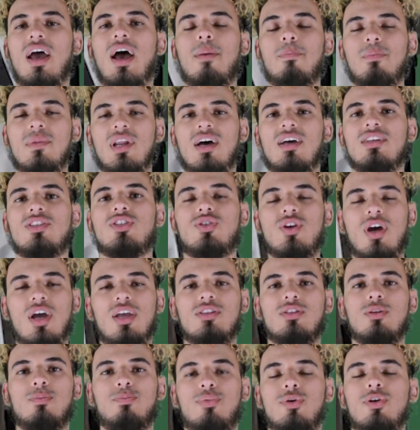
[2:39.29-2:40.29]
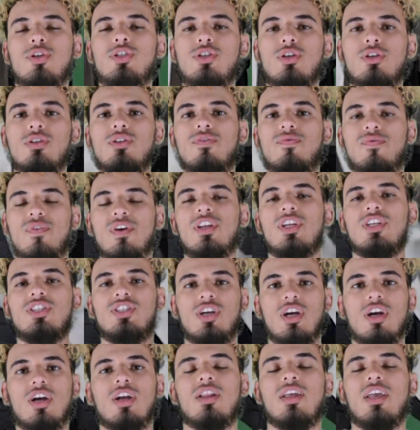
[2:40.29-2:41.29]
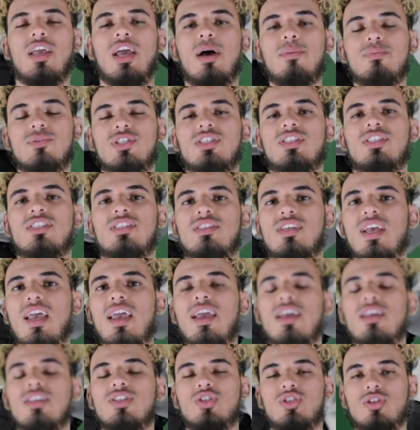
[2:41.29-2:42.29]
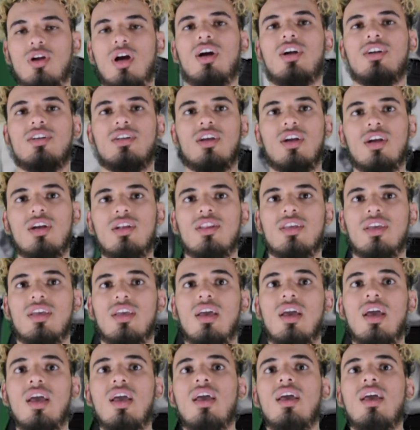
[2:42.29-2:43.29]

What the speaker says: I'm not trying to push you to finish early. I'm just saying start early.